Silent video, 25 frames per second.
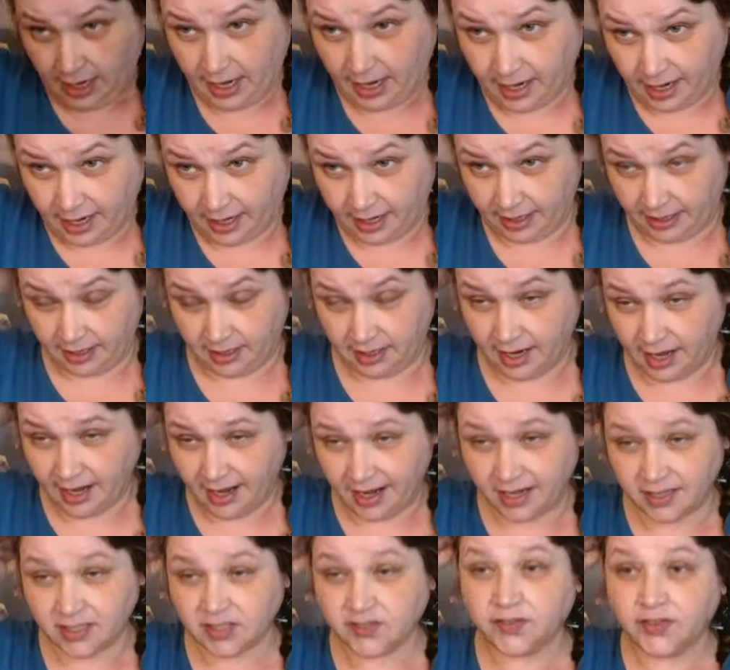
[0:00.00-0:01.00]
And
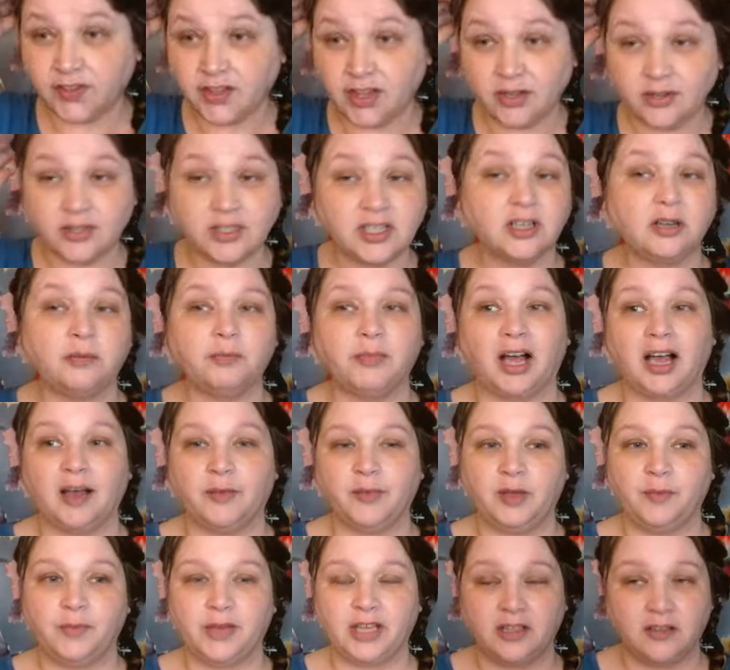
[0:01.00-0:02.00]
as for those little
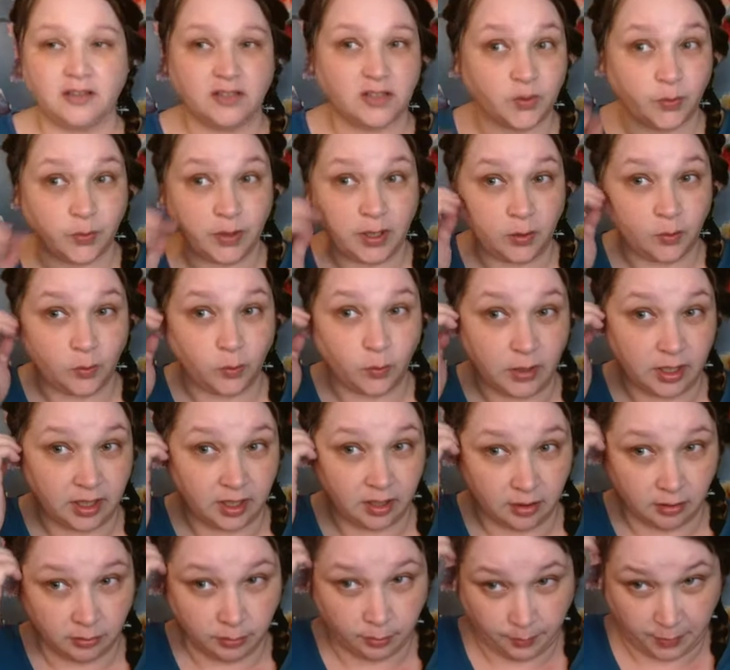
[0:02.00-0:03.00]
bobby pins, we
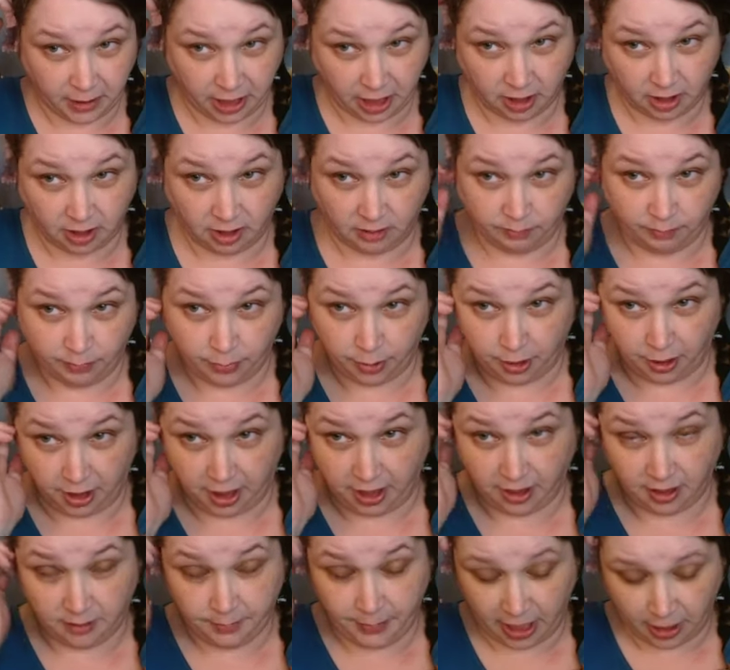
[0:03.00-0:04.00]
will be
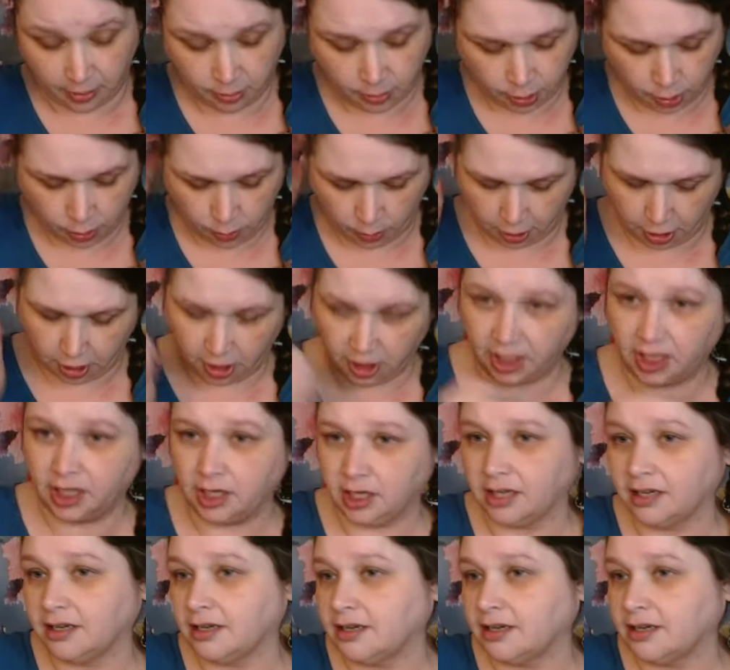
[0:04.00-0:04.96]
pulling them out shortly.